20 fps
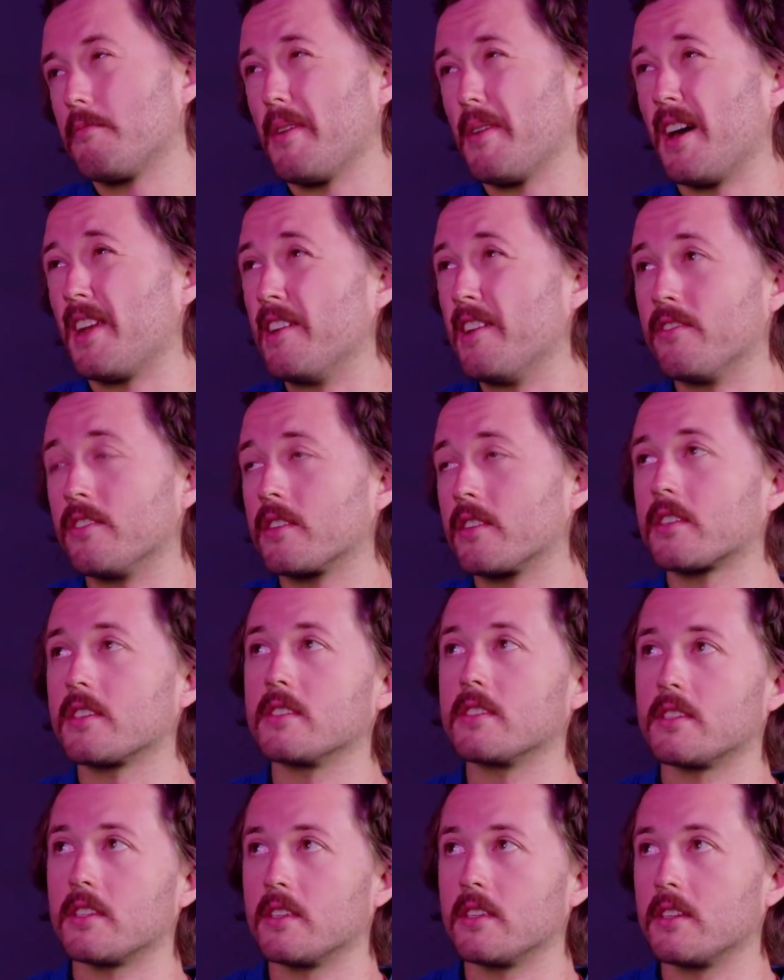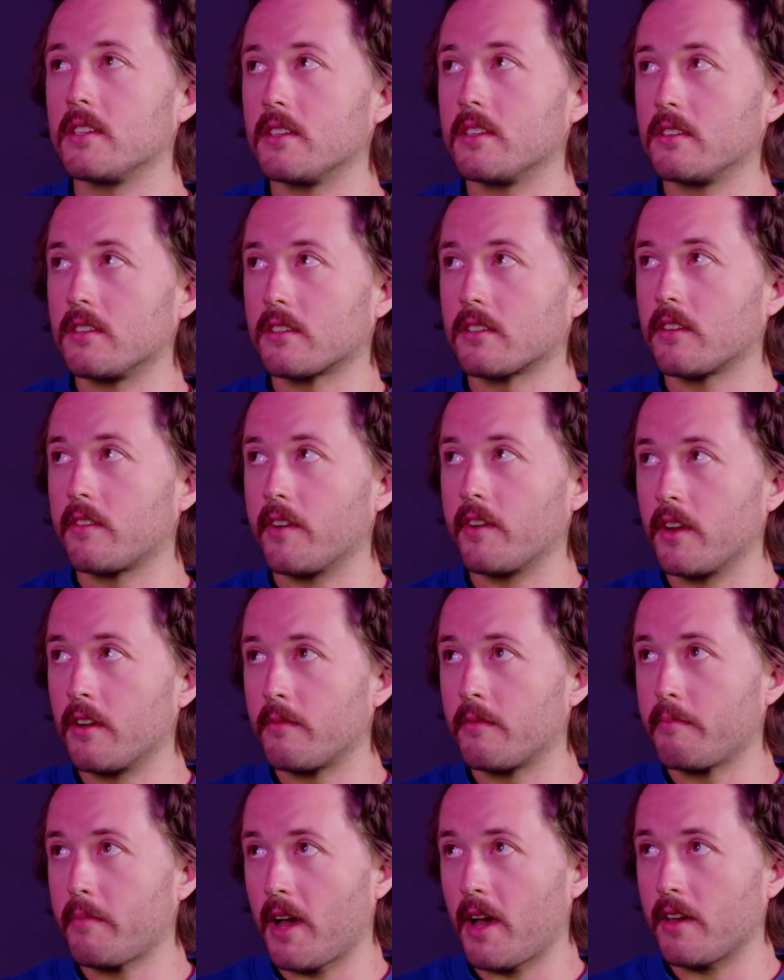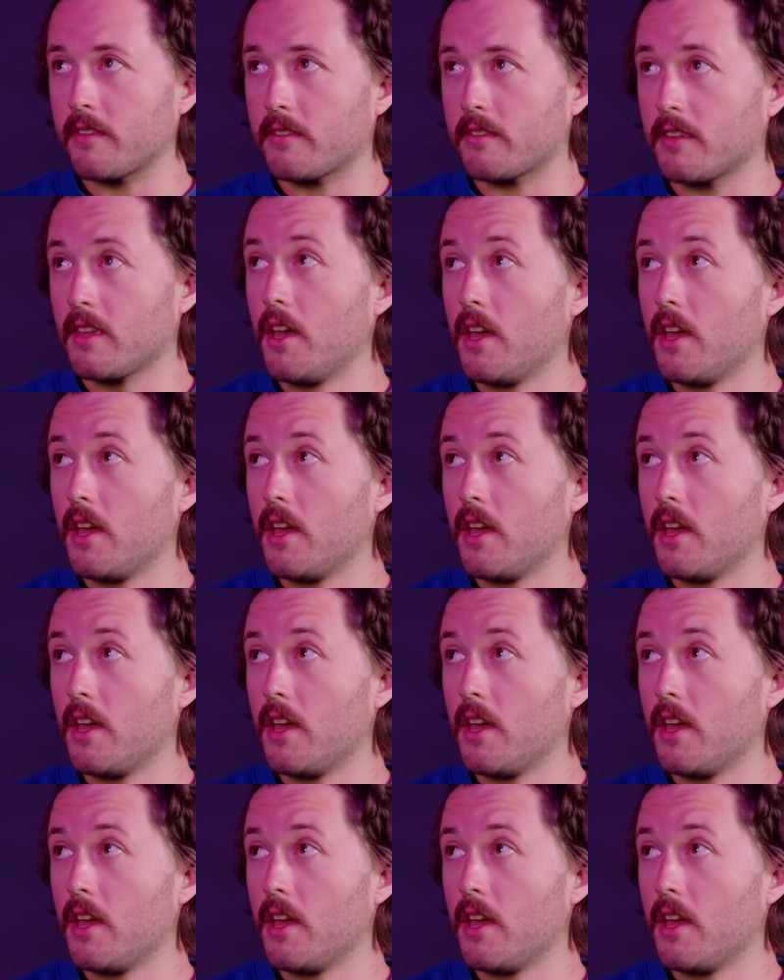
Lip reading: but I never considered it a career path.